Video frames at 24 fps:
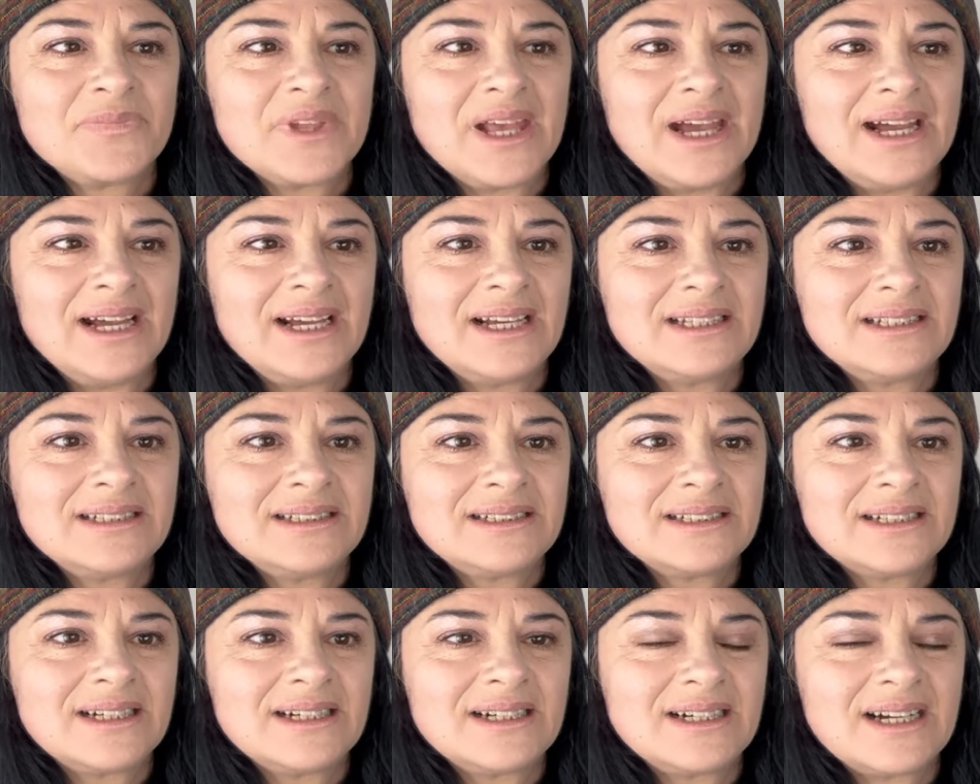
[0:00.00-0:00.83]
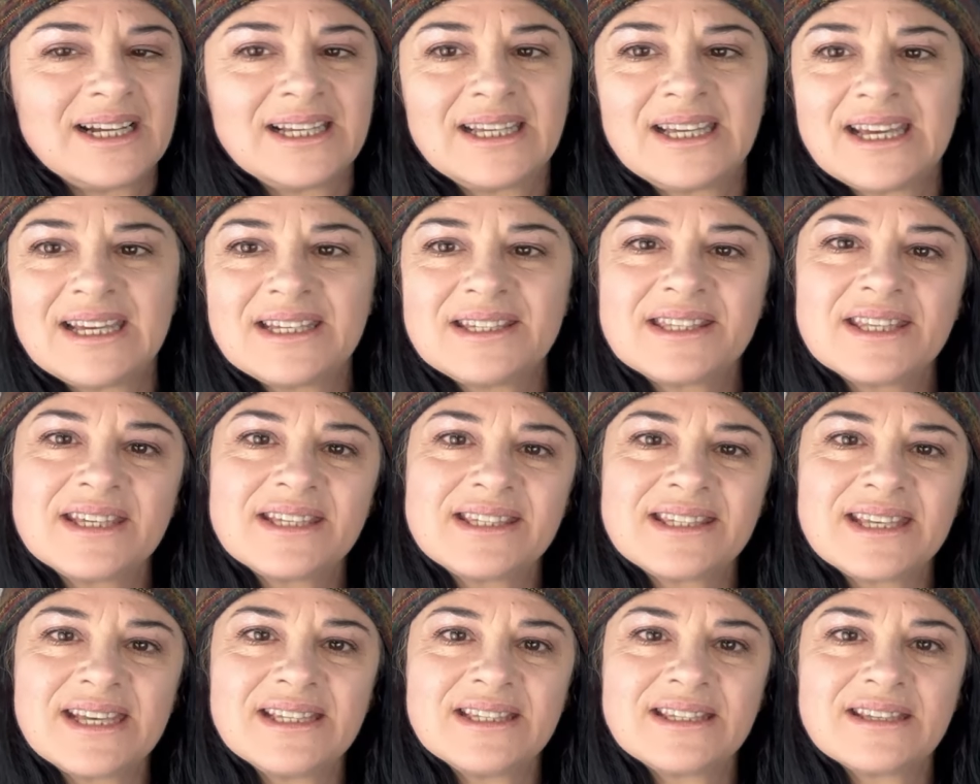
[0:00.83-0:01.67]
And uh, I guess the
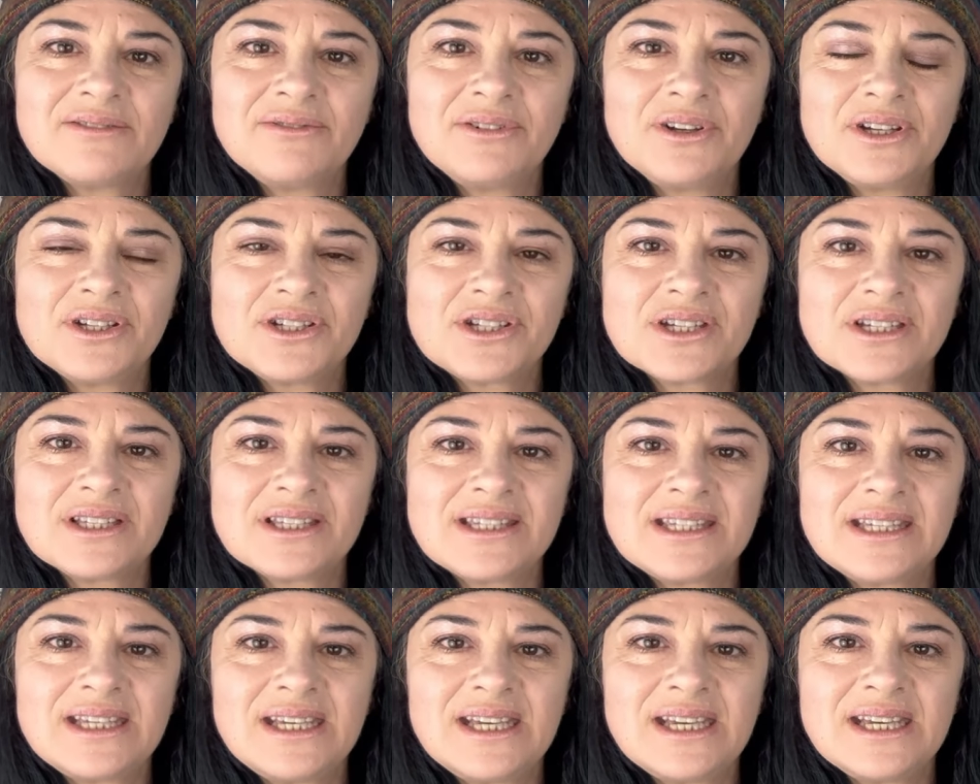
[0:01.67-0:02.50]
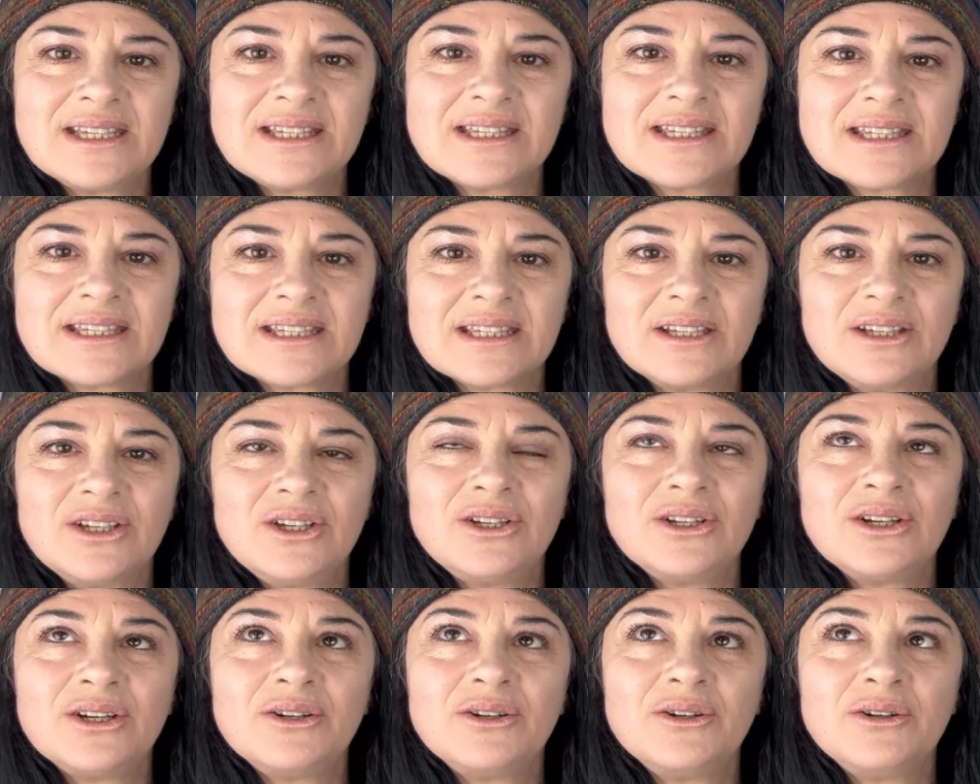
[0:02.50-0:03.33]
sense of urgency is,
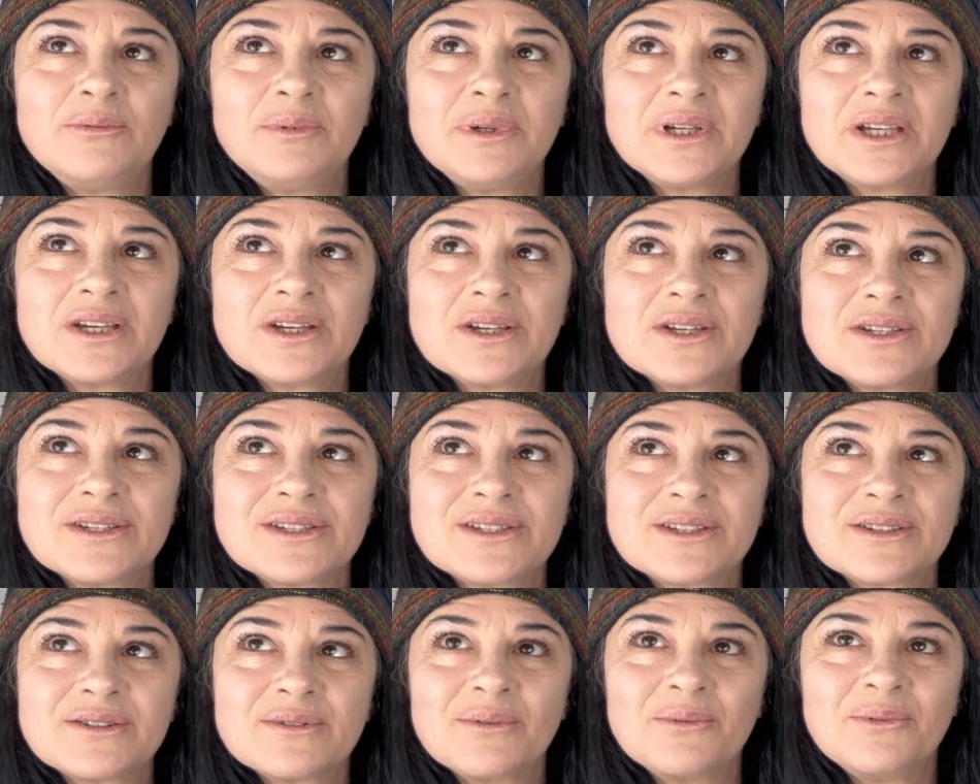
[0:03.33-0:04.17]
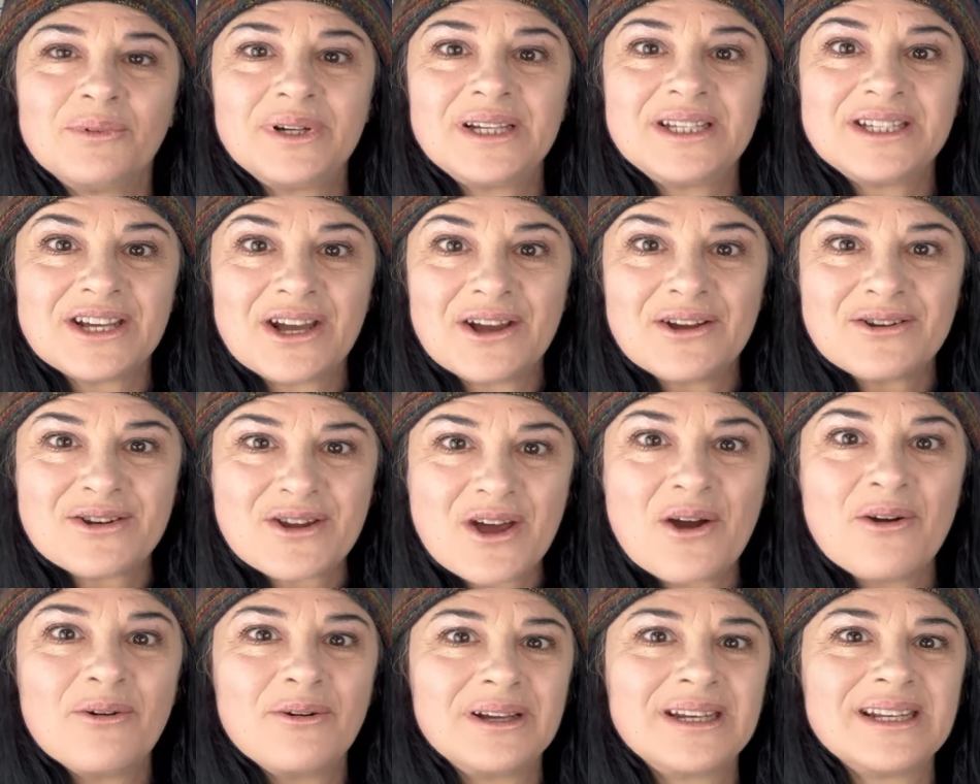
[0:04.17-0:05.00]
you know, because we don't
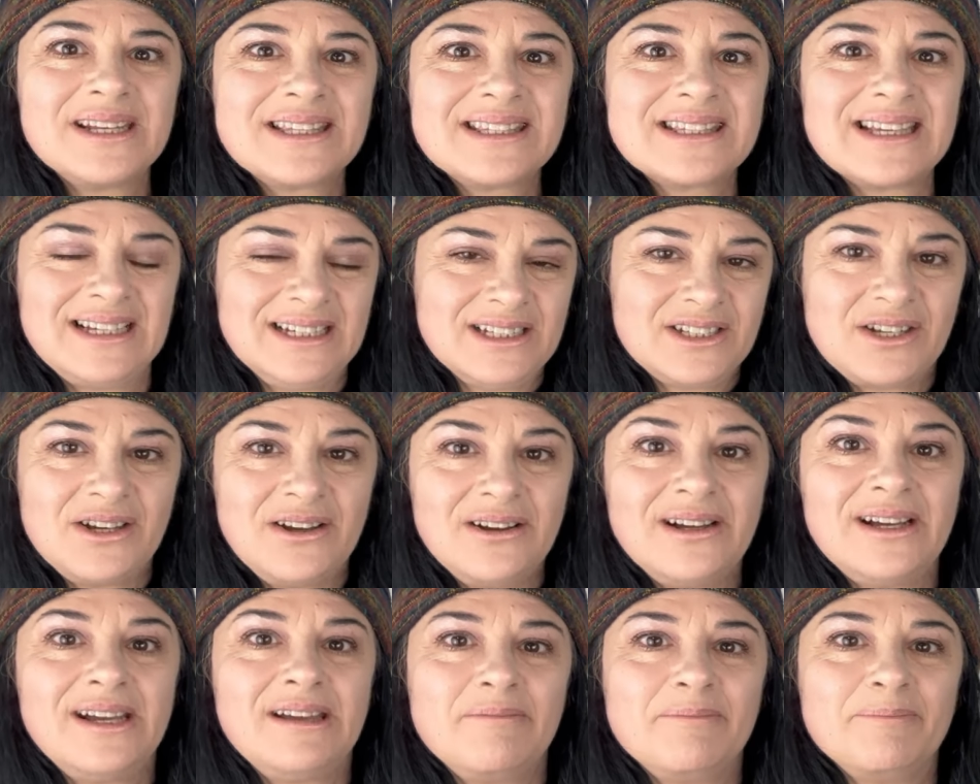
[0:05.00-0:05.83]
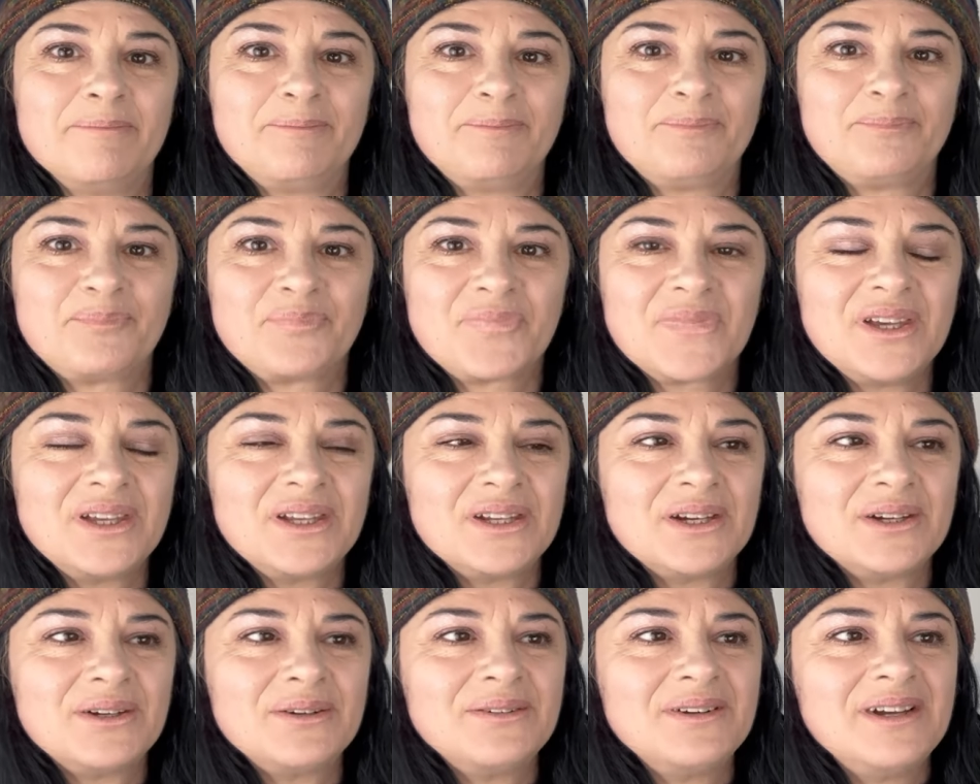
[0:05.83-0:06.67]
know when it's our time, you
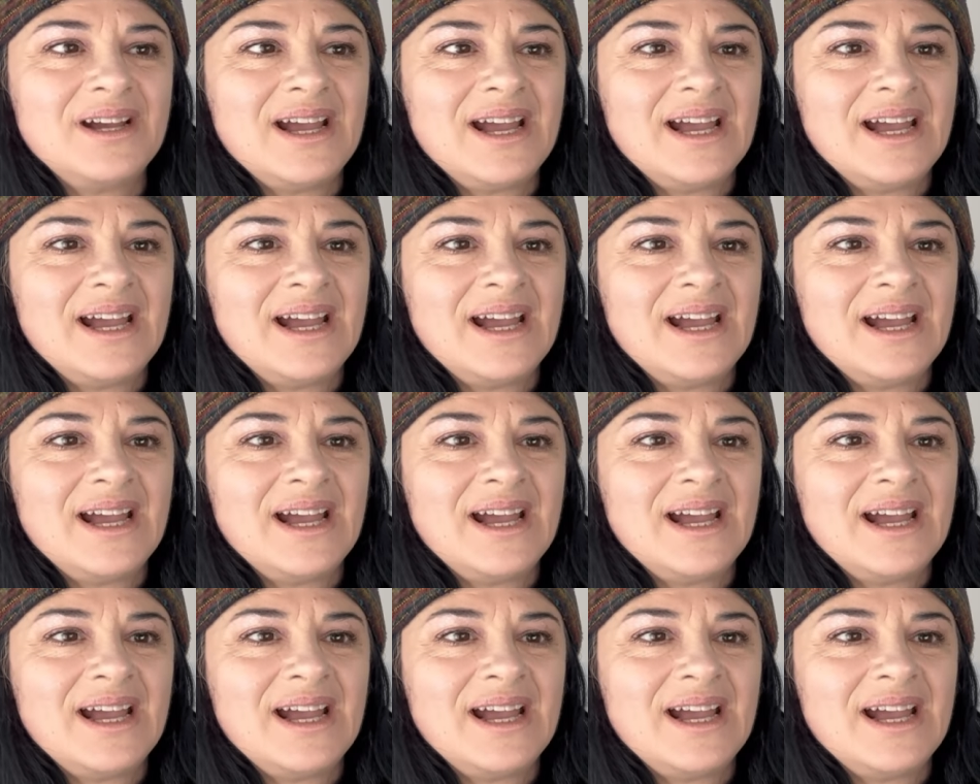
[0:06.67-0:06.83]
know.